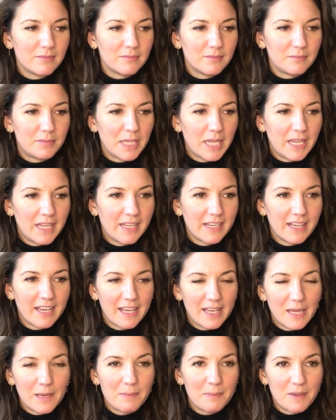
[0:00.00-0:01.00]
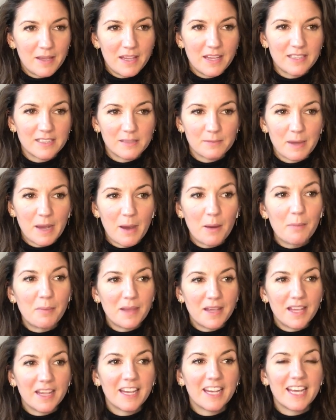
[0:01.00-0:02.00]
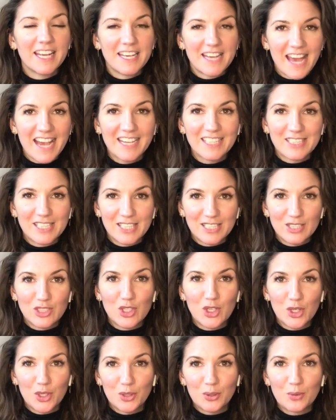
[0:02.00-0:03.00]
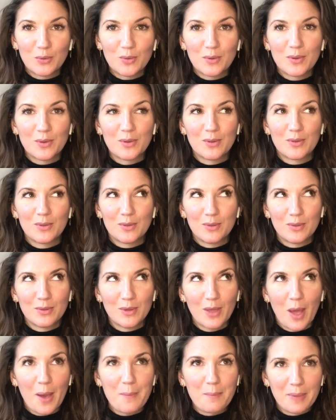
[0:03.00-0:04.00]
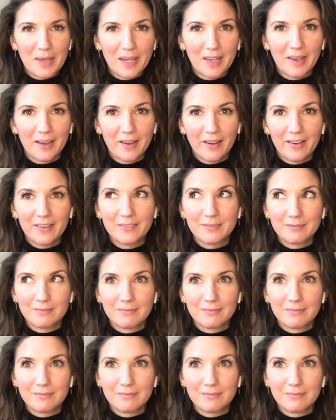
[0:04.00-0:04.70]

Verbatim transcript: being a hippie is about being connected to a bigger